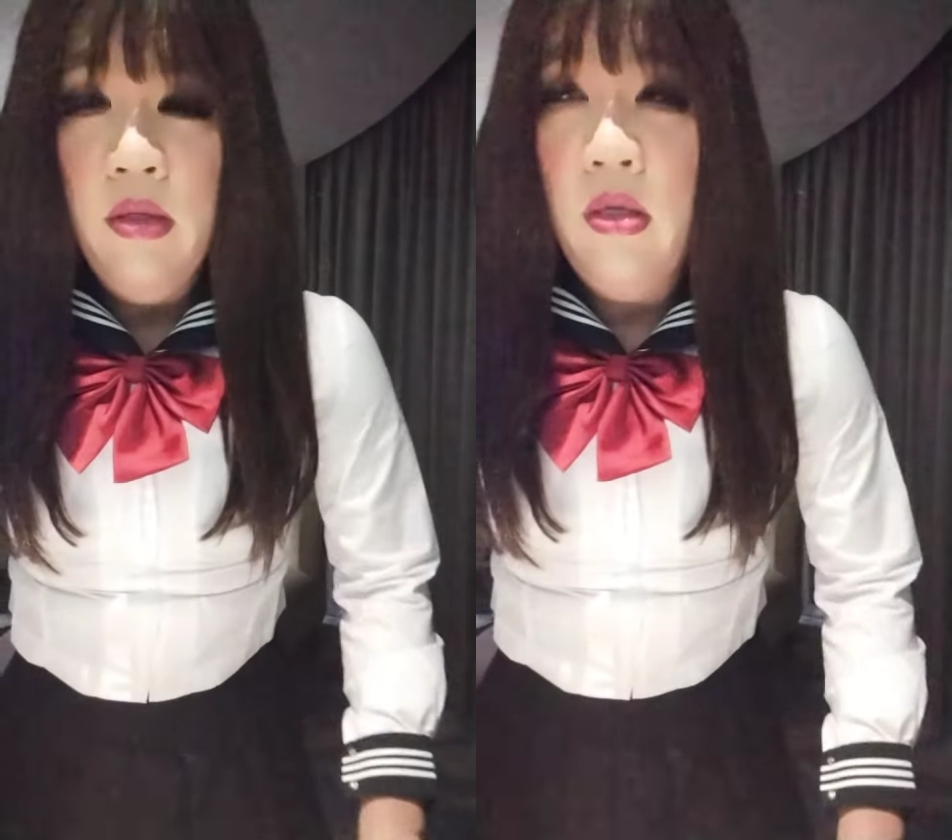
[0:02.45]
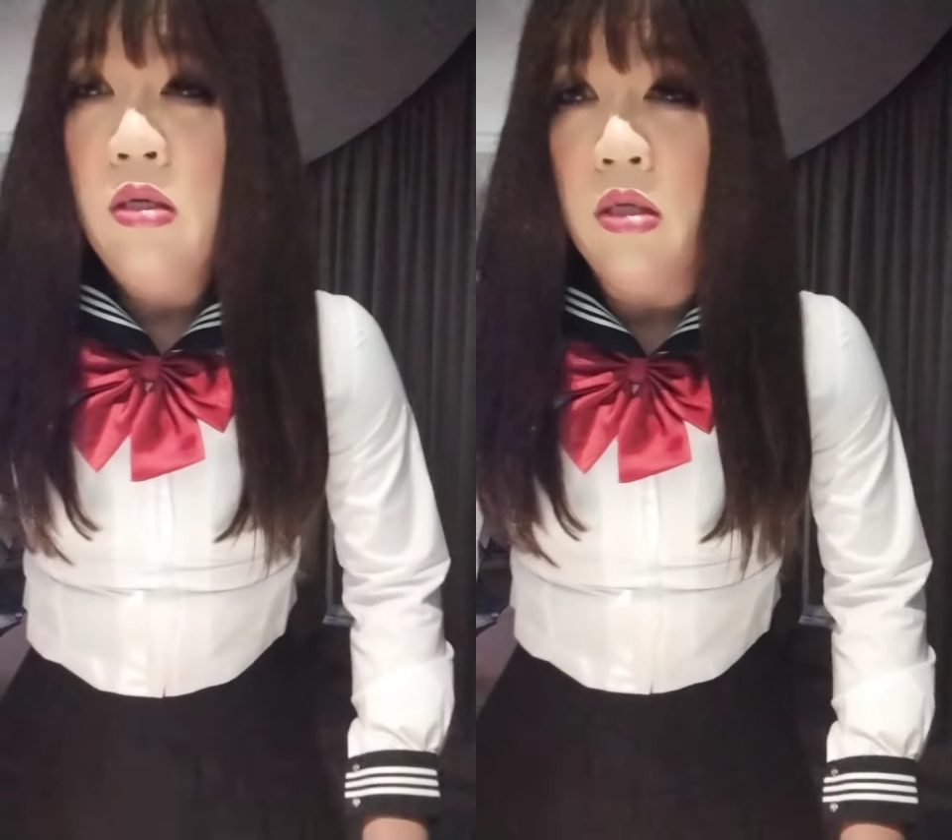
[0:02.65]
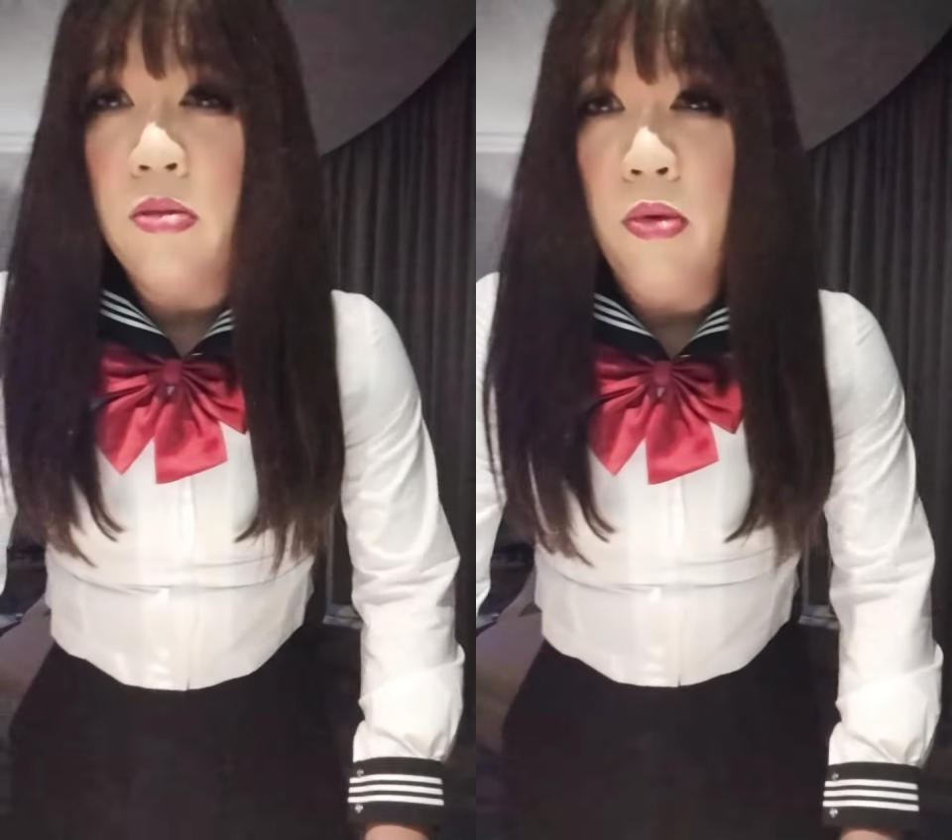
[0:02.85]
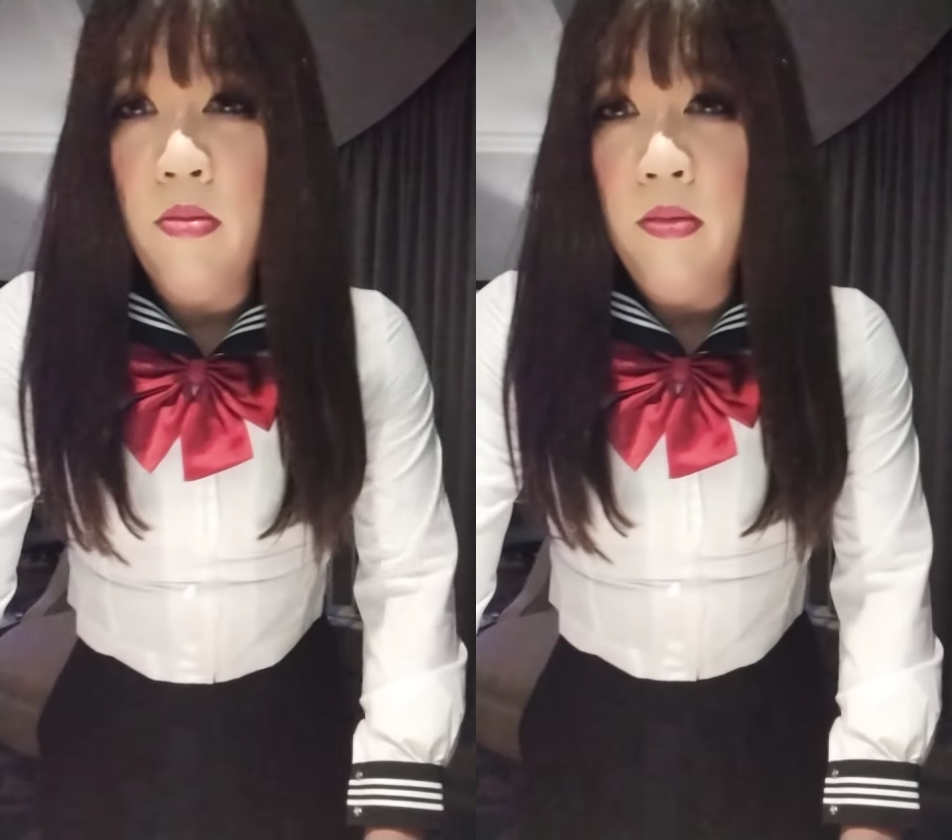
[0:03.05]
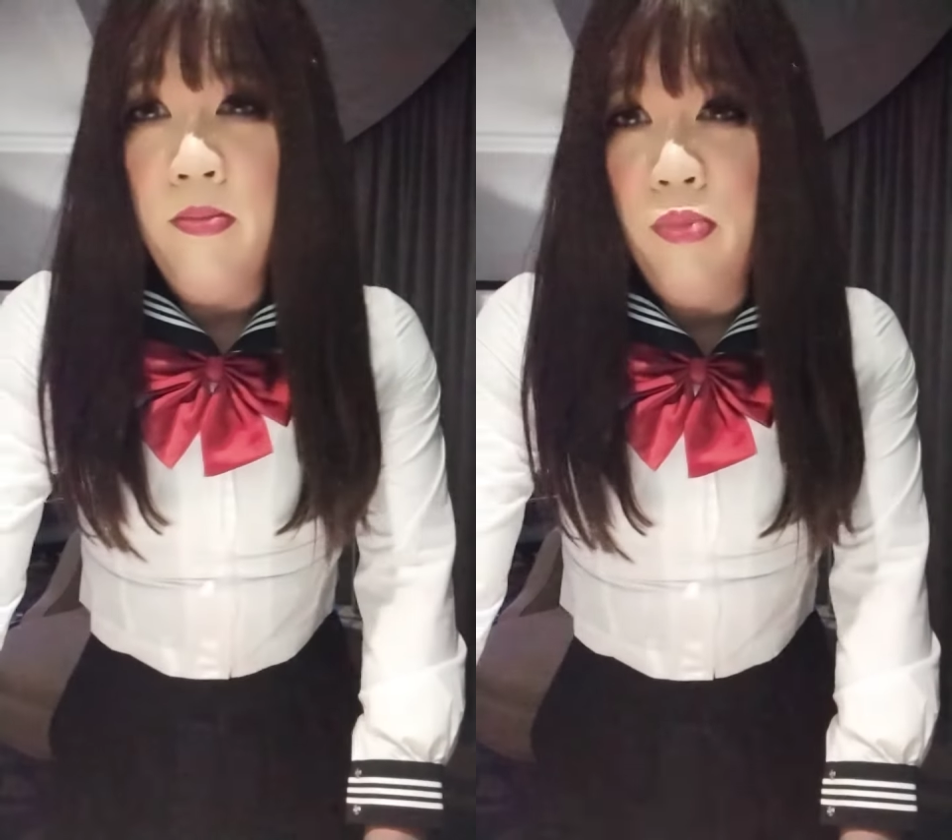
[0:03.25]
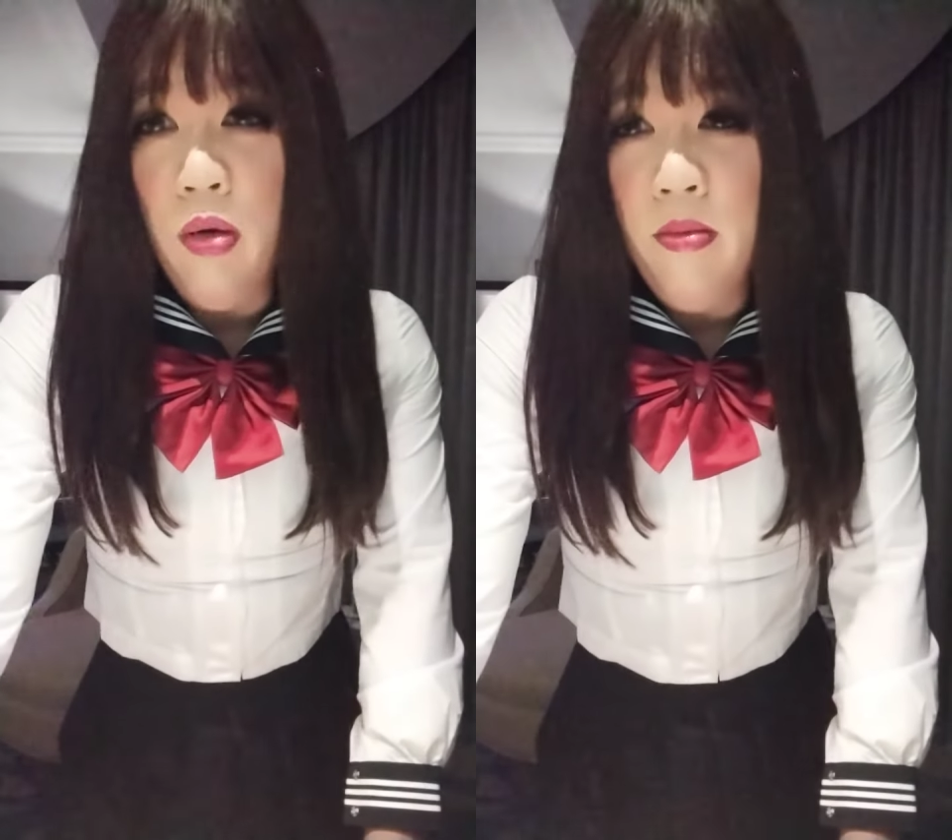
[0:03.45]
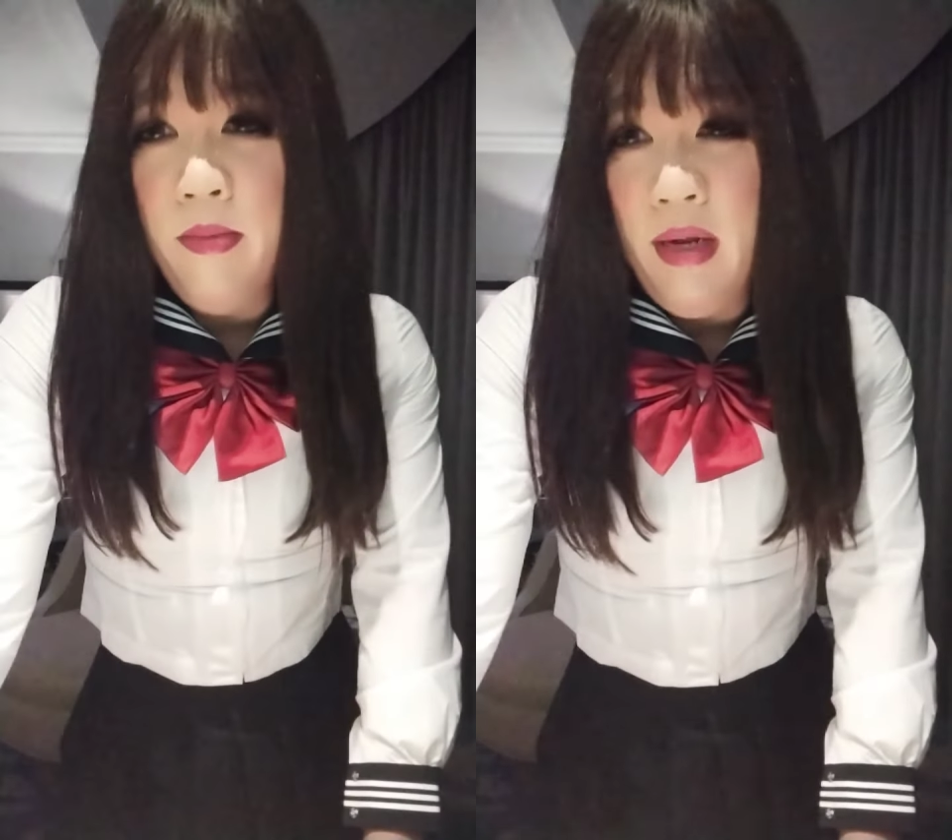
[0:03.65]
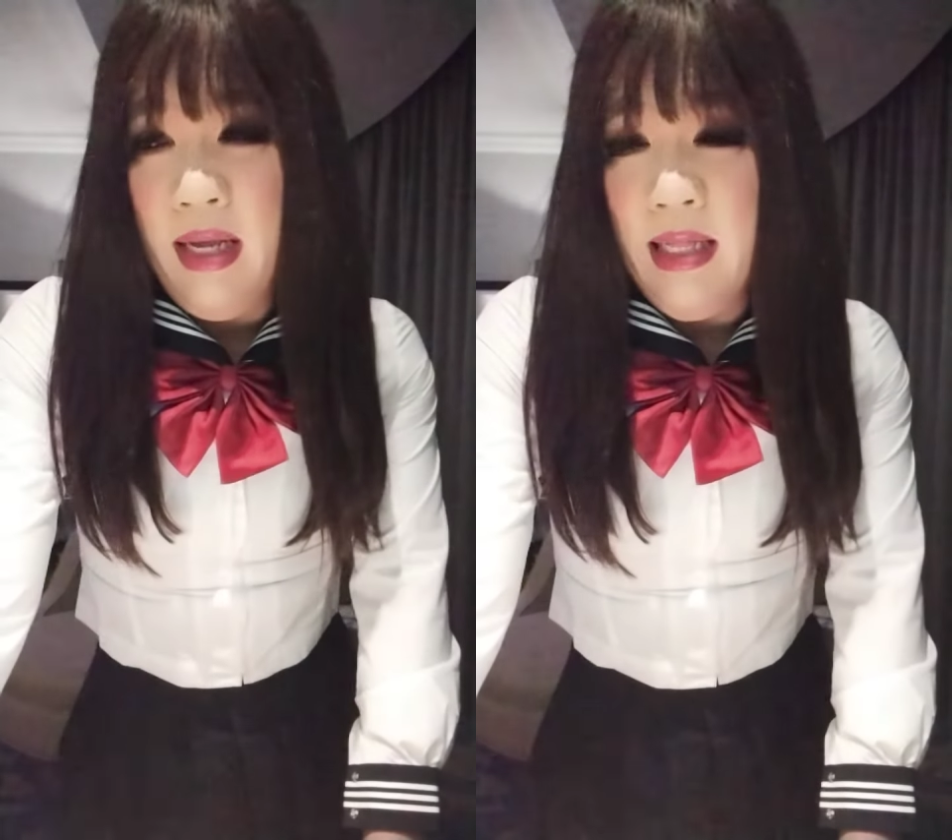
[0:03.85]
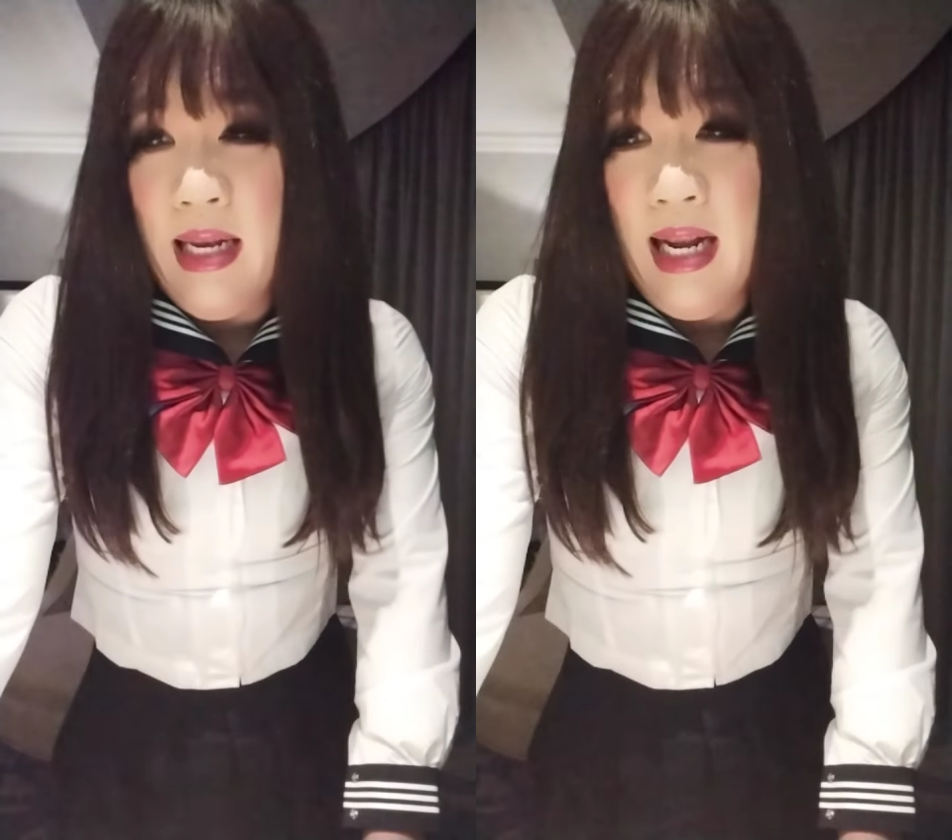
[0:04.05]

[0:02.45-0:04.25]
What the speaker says: this is probably the